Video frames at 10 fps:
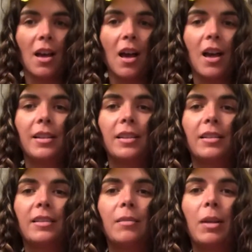I
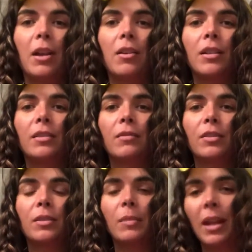did some errands for
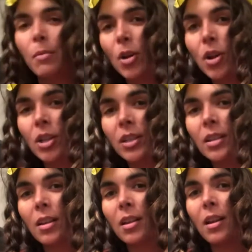some
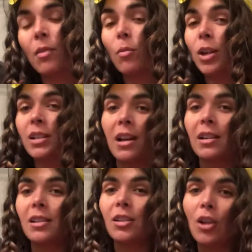neighbors. I worked out.
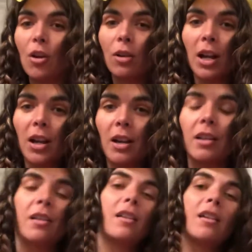I did
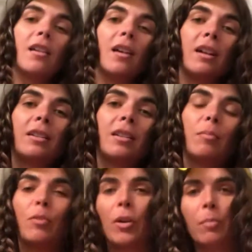yoga. I did a
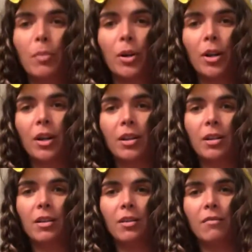Brooke Burke
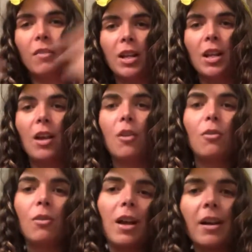
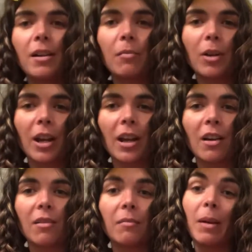video
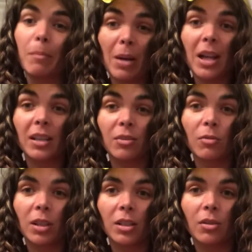workout. My butt is
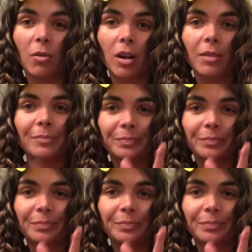really sore.